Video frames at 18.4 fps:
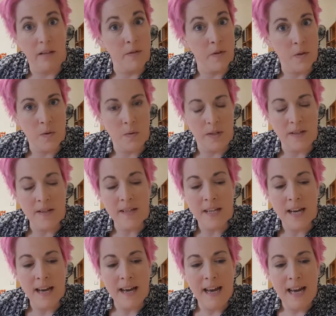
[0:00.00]
of
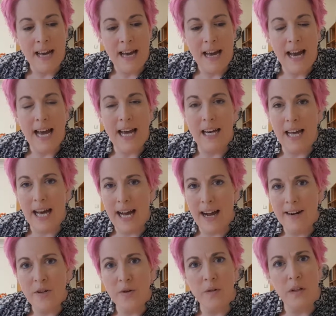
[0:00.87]
students and
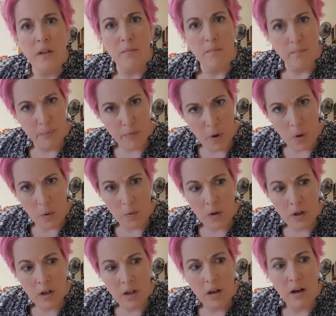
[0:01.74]
actually
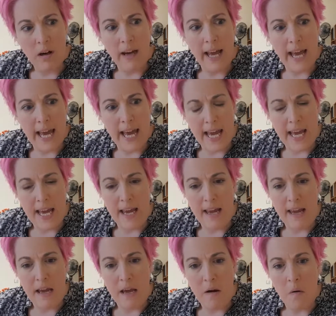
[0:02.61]
broke
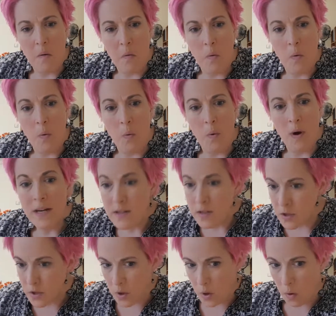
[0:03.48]
a
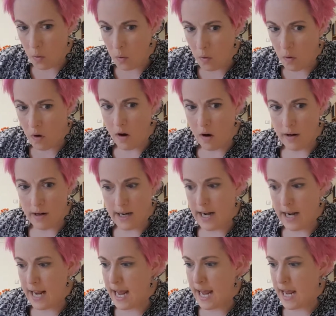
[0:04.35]
window
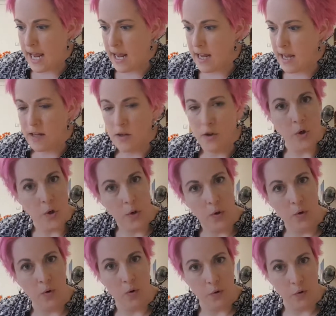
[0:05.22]
on an
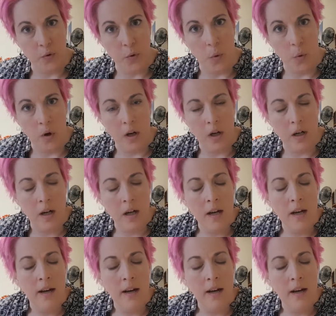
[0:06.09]
internal door.